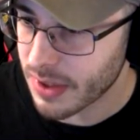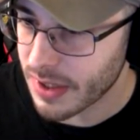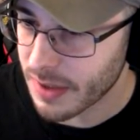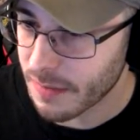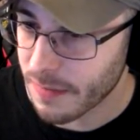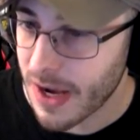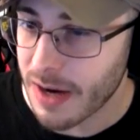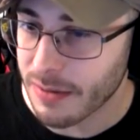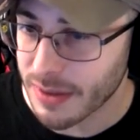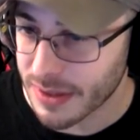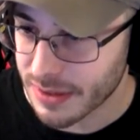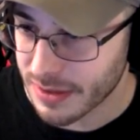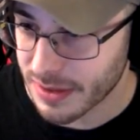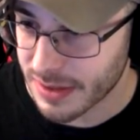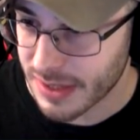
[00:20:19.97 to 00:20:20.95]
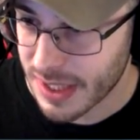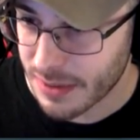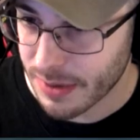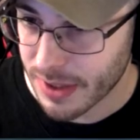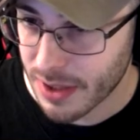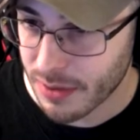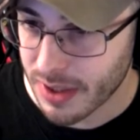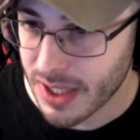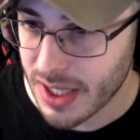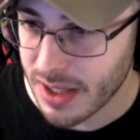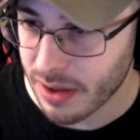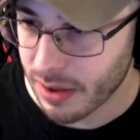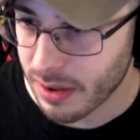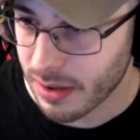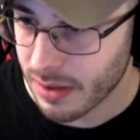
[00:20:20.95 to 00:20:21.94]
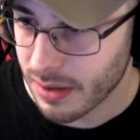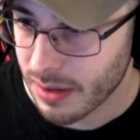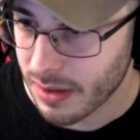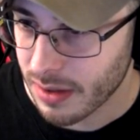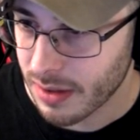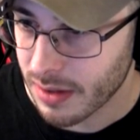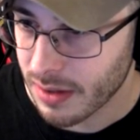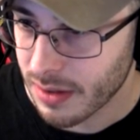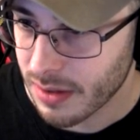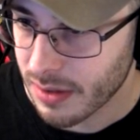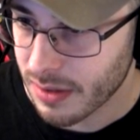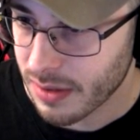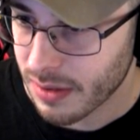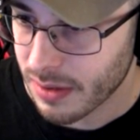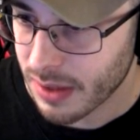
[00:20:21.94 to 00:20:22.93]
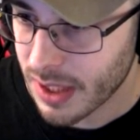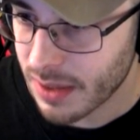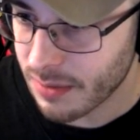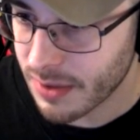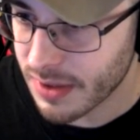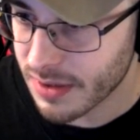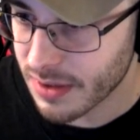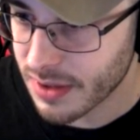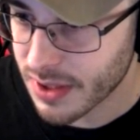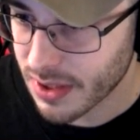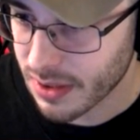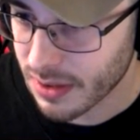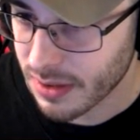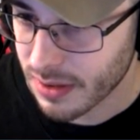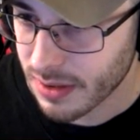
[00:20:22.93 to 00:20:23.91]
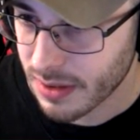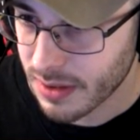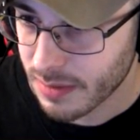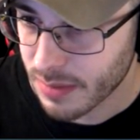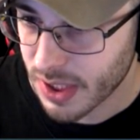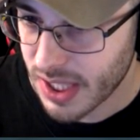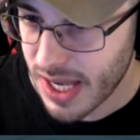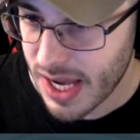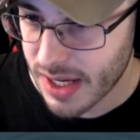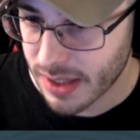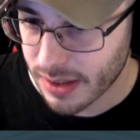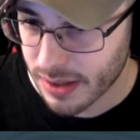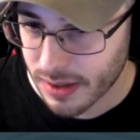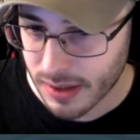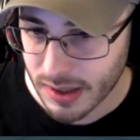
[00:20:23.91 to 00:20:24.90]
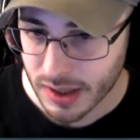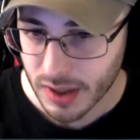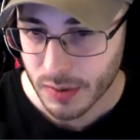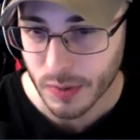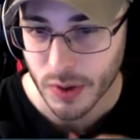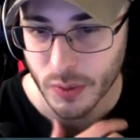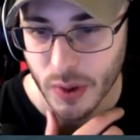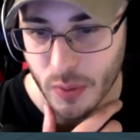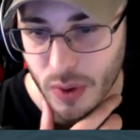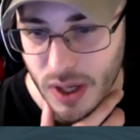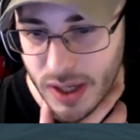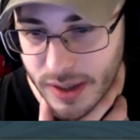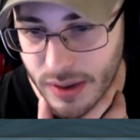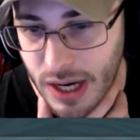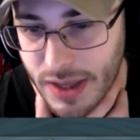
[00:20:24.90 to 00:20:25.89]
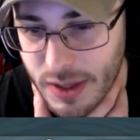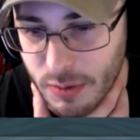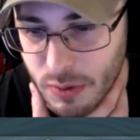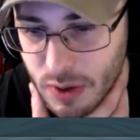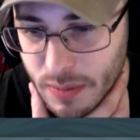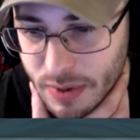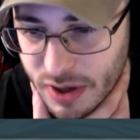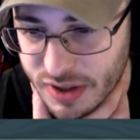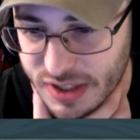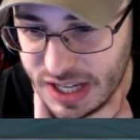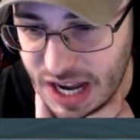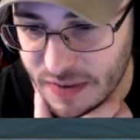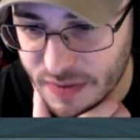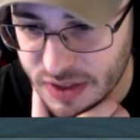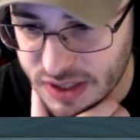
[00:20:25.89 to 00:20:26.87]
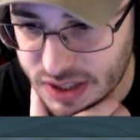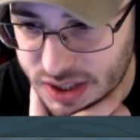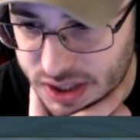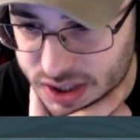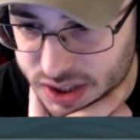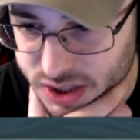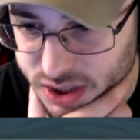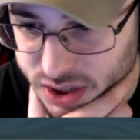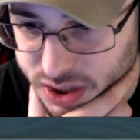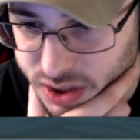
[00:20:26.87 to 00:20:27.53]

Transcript: around here. Vet research, there we go. Keith. Get researching. Mechanic. What do we want? I think we want better staff facilities.